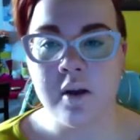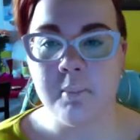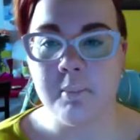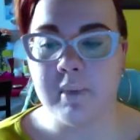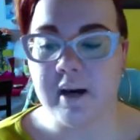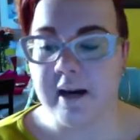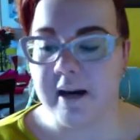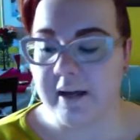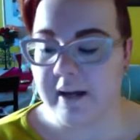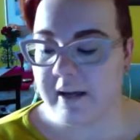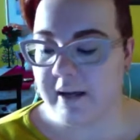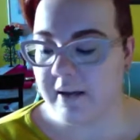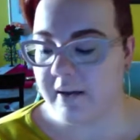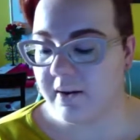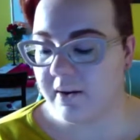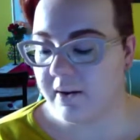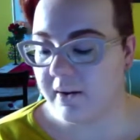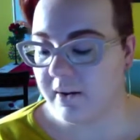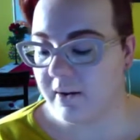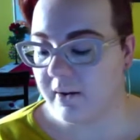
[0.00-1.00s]
My
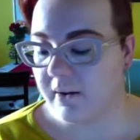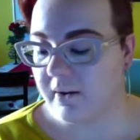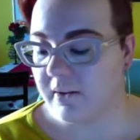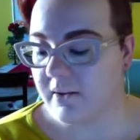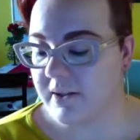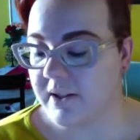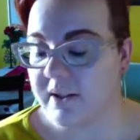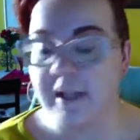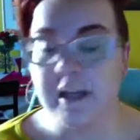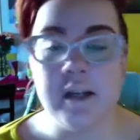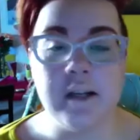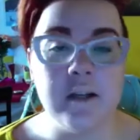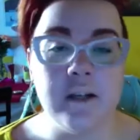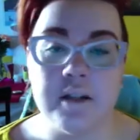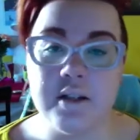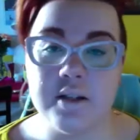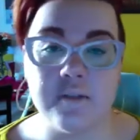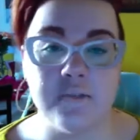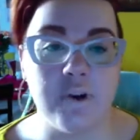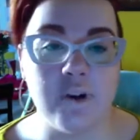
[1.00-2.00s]
skin
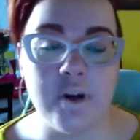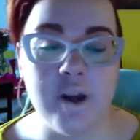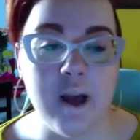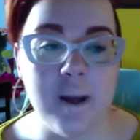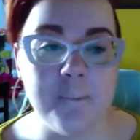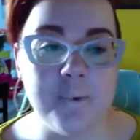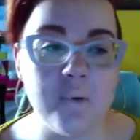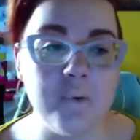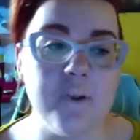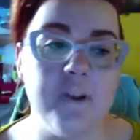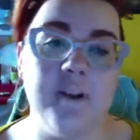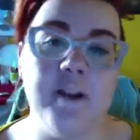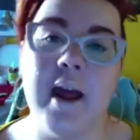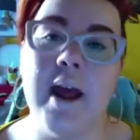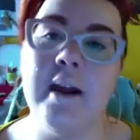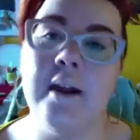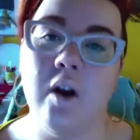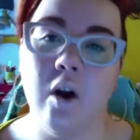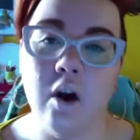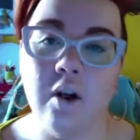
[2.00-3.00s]
is very happy with it,
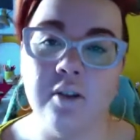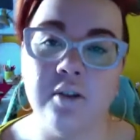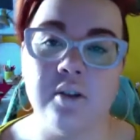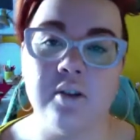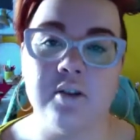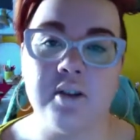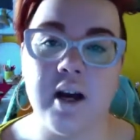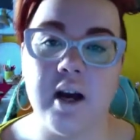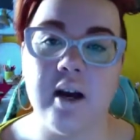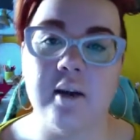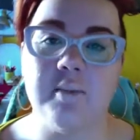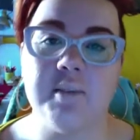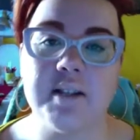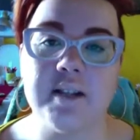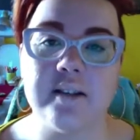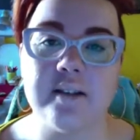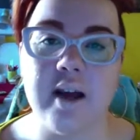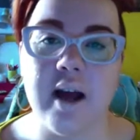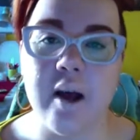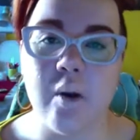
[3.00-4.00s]
and other times
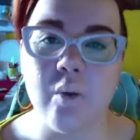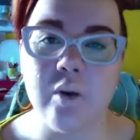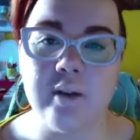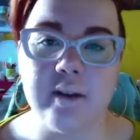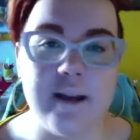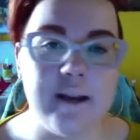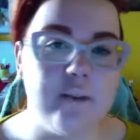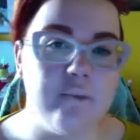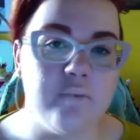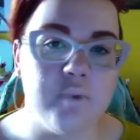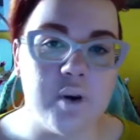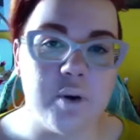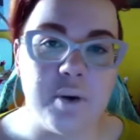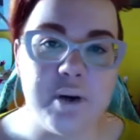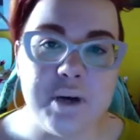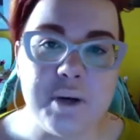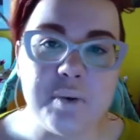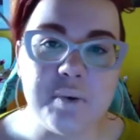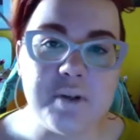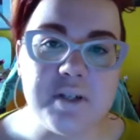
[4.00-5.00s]
that I will get very
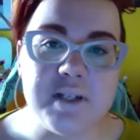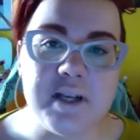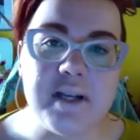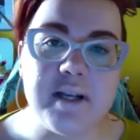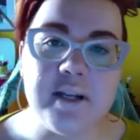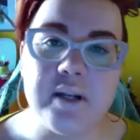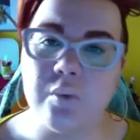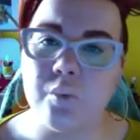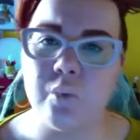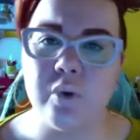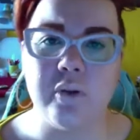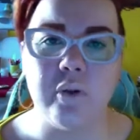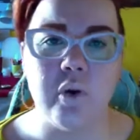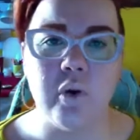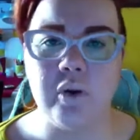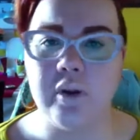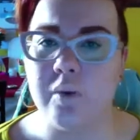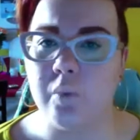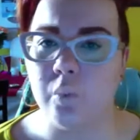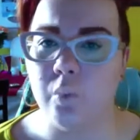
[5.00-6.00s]
irritated with
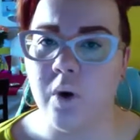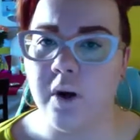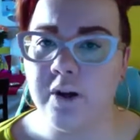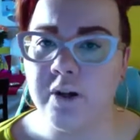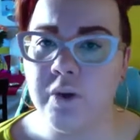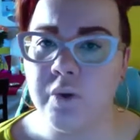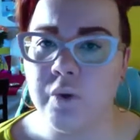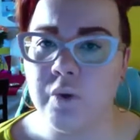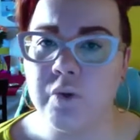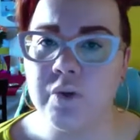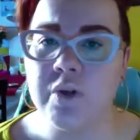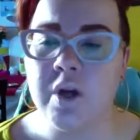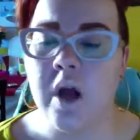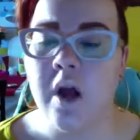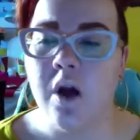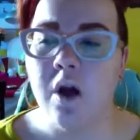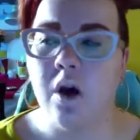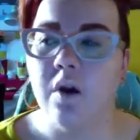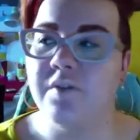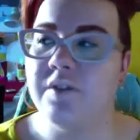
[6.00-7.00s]
only one use
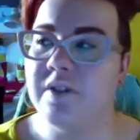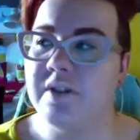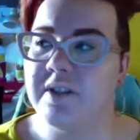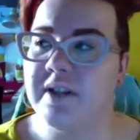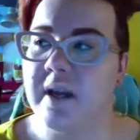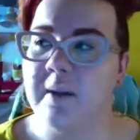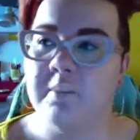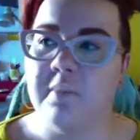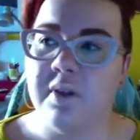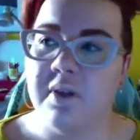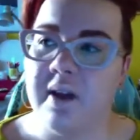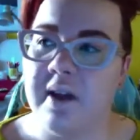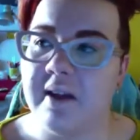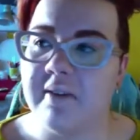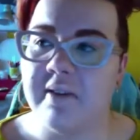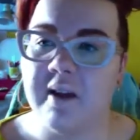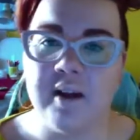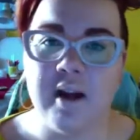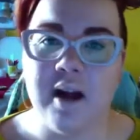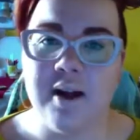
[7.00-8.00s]
of the same thing
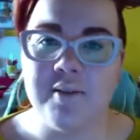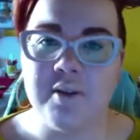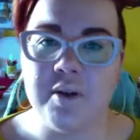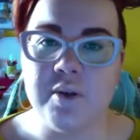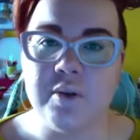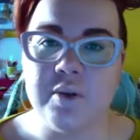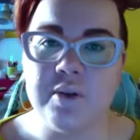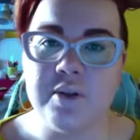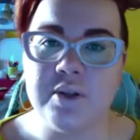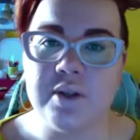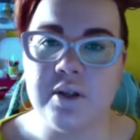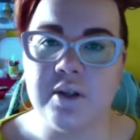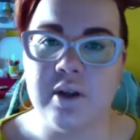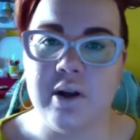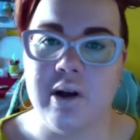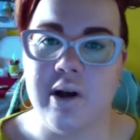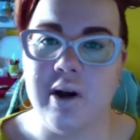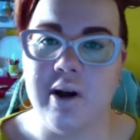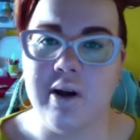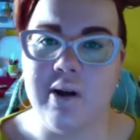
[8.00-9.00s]
that I've used
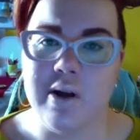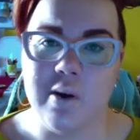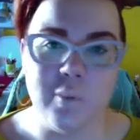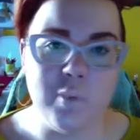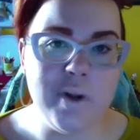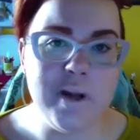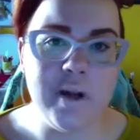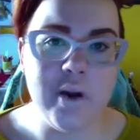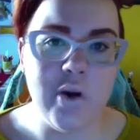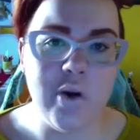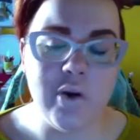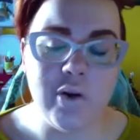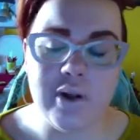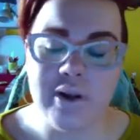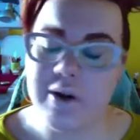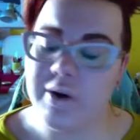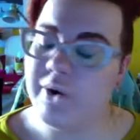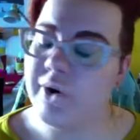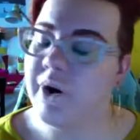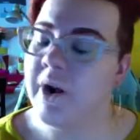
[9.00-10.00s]
a week
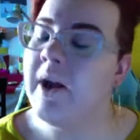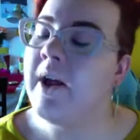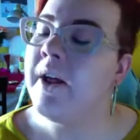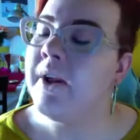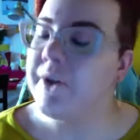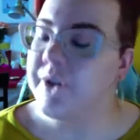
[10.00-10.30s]
earlier.